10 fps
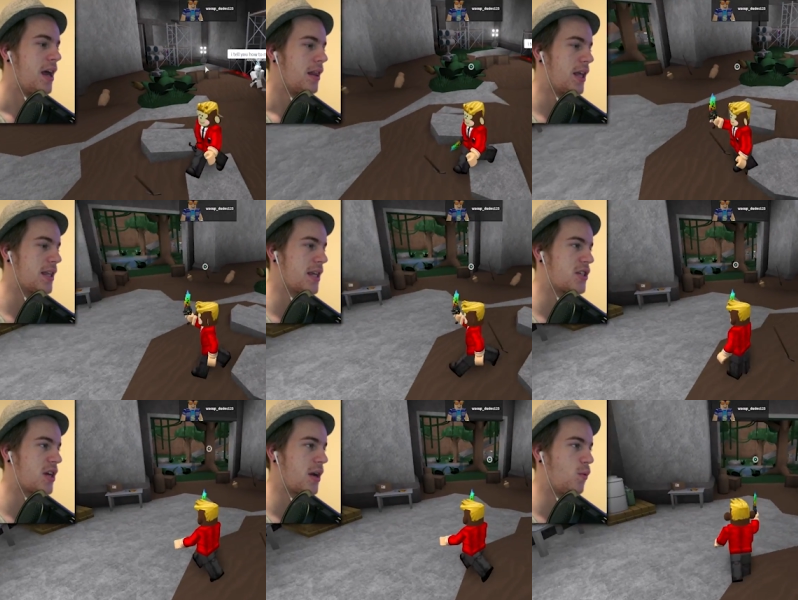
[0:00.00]
Let, let's
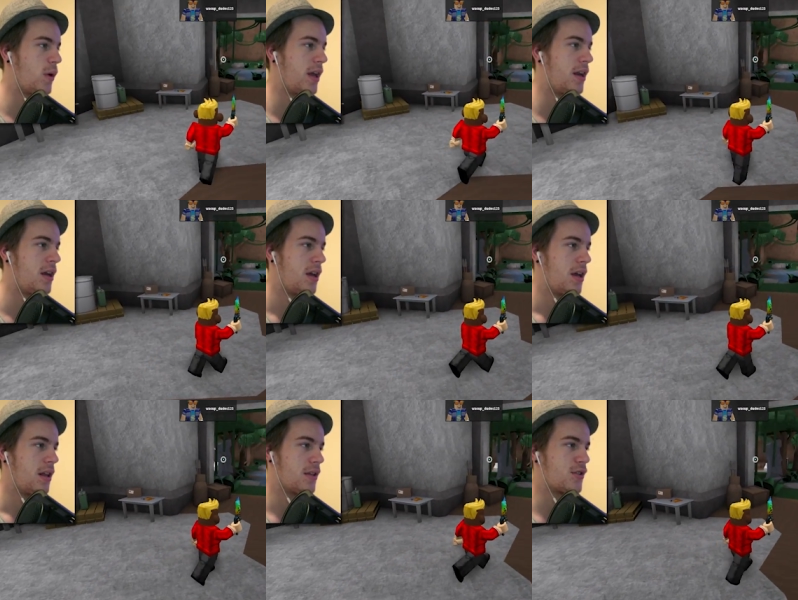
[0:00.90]
try to win.
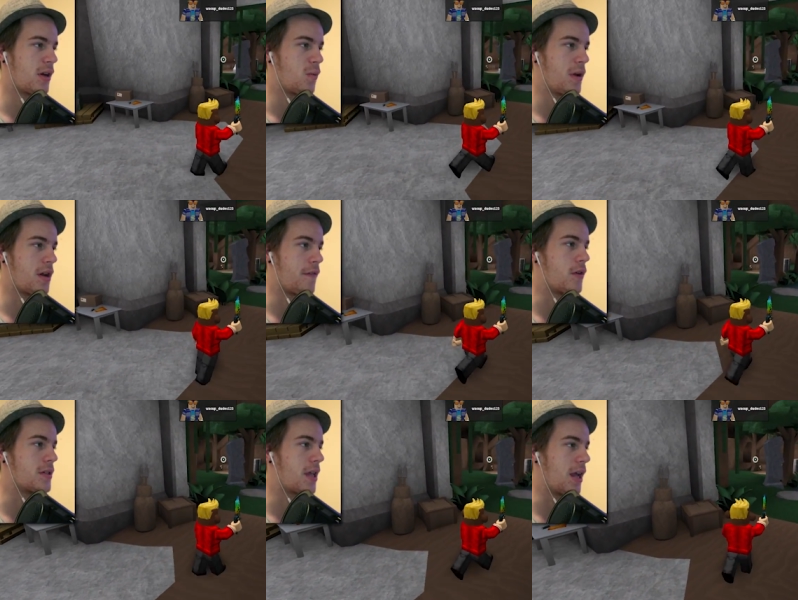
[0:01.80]
Let's try to win our
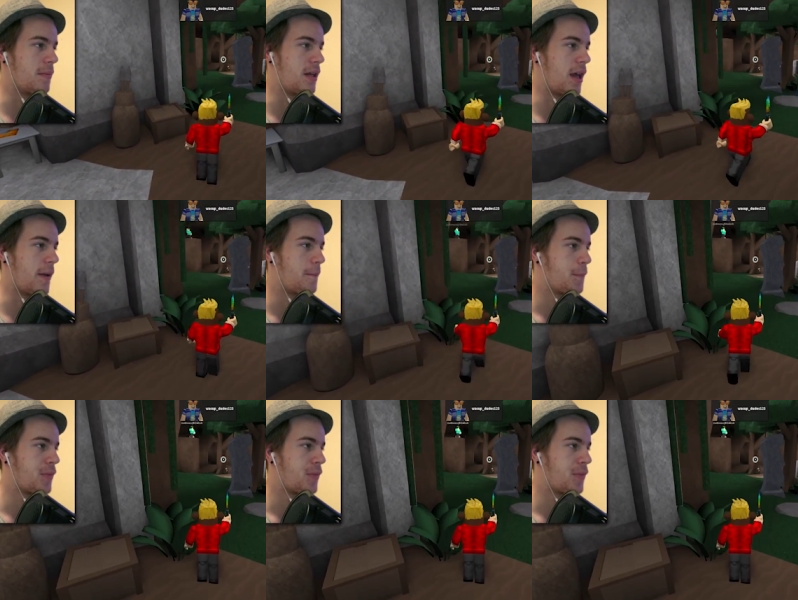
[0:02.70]
first game today.